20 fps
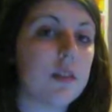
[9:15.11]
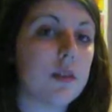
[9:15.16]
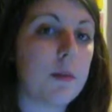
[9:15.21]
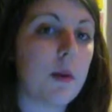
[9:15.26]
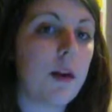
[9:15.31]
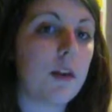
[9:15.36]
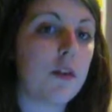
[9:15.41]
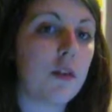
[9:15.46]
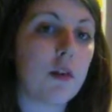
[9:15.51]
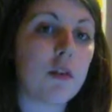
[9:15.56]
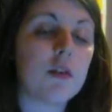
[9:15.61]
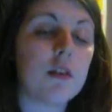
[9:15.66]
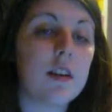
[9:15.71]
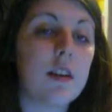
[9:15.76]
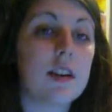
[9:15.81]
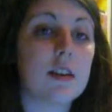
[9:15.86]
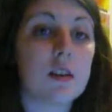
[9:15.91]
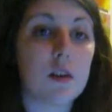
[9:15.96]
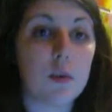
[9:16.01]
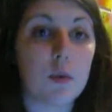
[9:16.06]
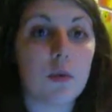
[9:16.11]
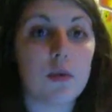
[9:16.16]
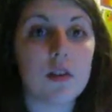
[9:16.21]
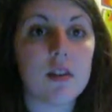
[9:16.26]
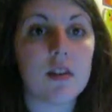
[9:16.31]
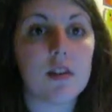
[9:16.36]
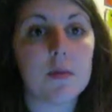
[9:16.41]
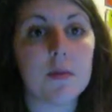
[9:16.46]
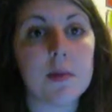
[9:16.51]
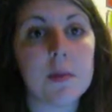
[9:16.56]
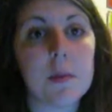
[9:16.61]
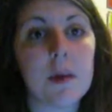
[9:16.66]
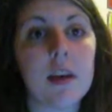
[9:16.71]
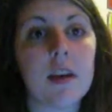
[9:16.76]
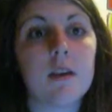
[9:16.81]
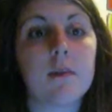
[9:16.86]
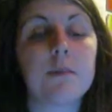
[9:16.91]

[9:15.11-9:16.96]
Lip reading: the background unless I wanted them to be.